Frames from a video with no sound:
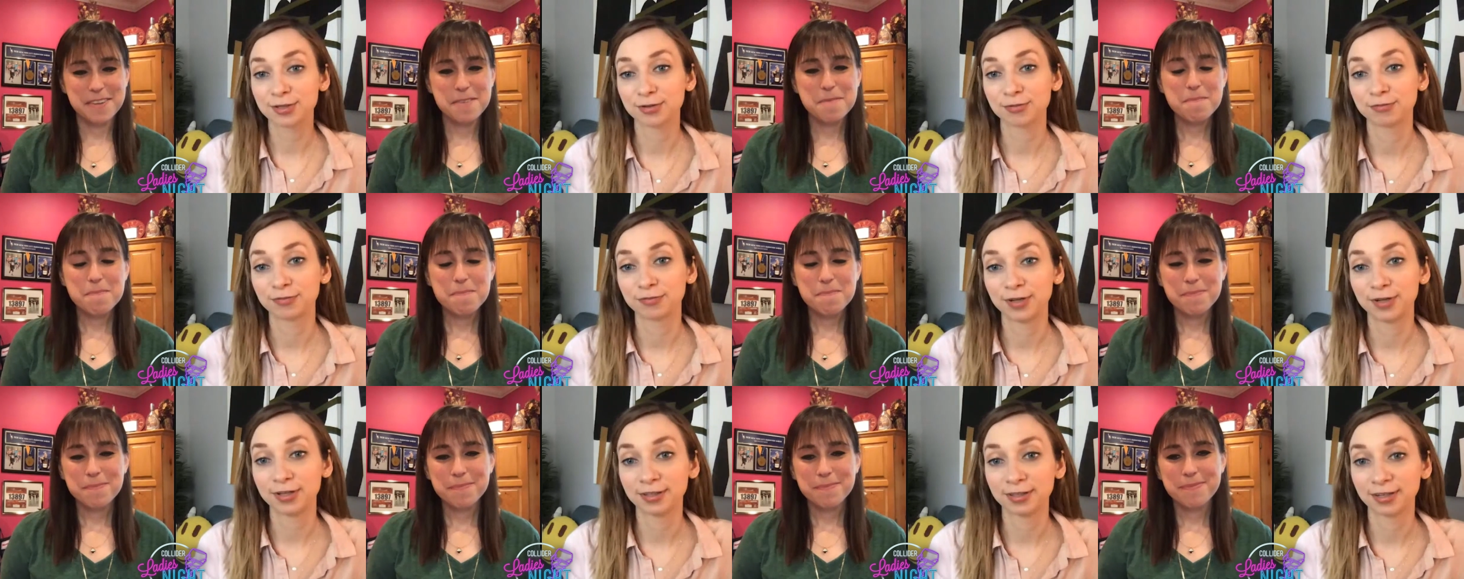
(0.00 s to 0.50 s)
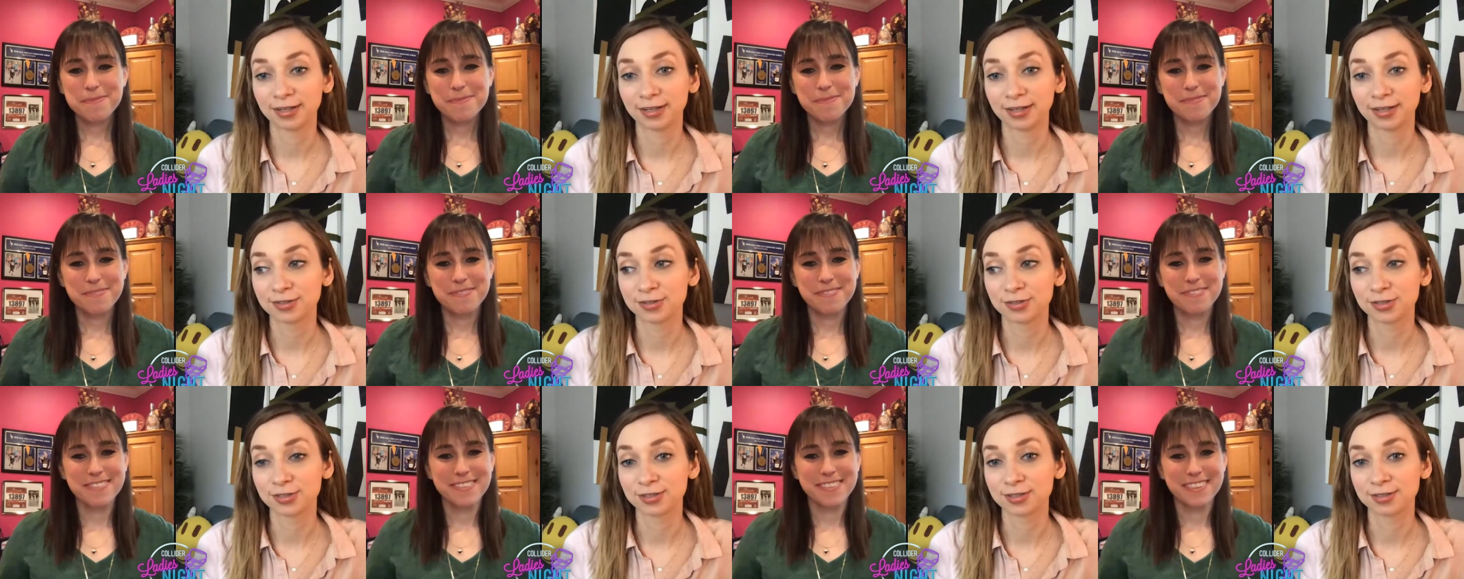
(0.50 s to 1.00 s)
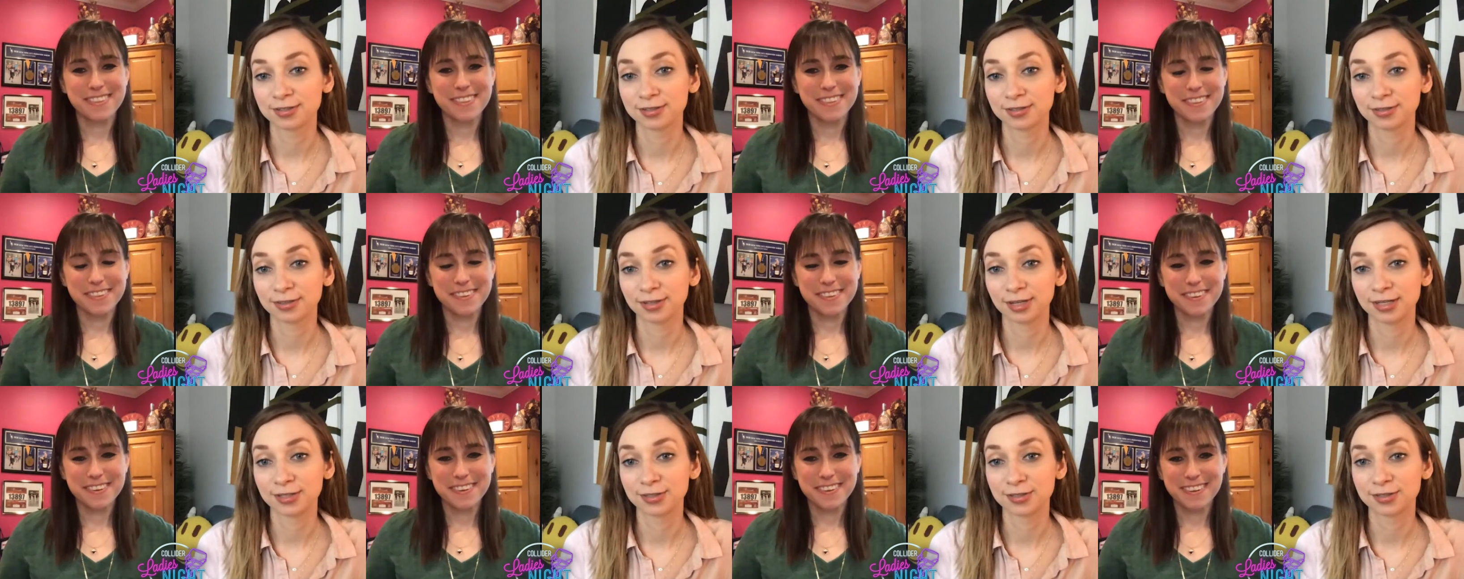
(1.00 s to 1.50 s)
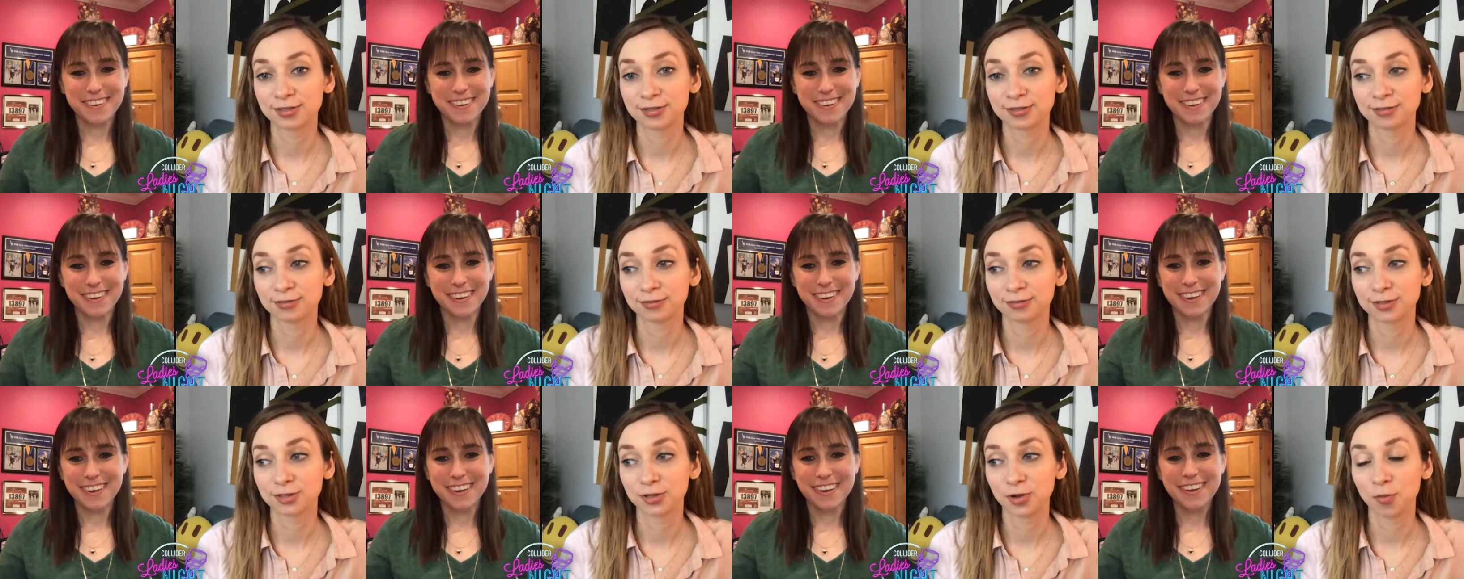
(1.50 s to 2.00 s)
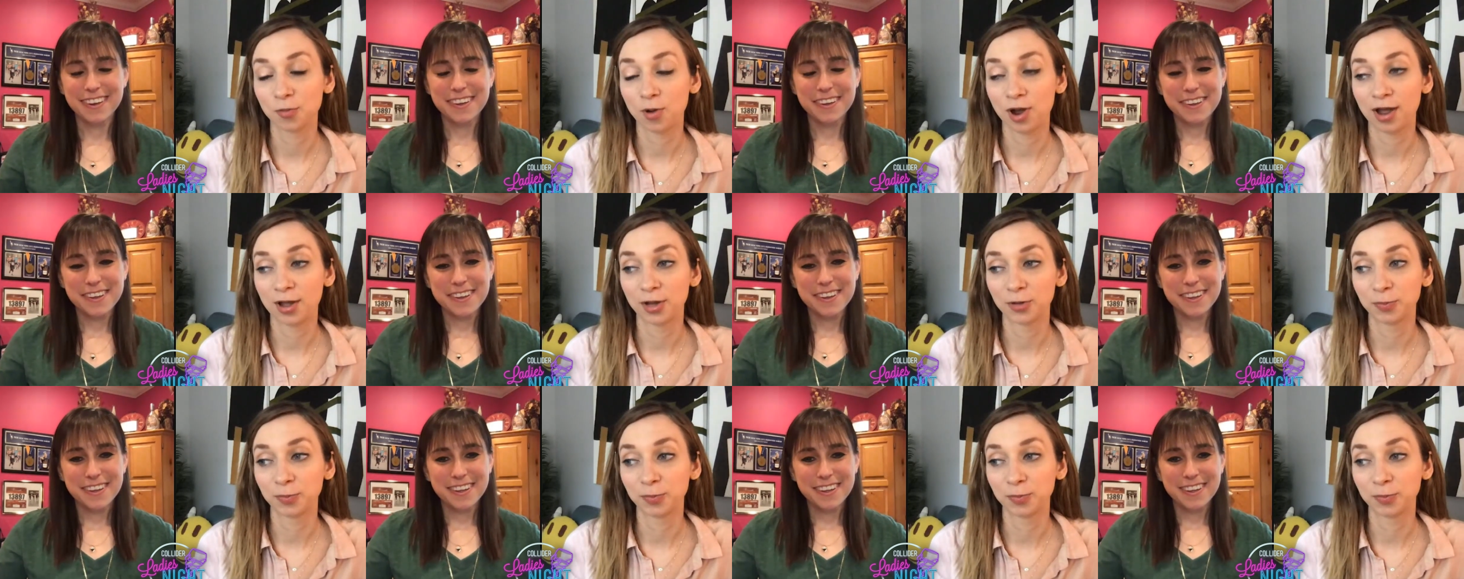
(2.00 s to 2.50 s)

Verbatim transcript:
Speaker 1: so fun. Like it's just it's so wild.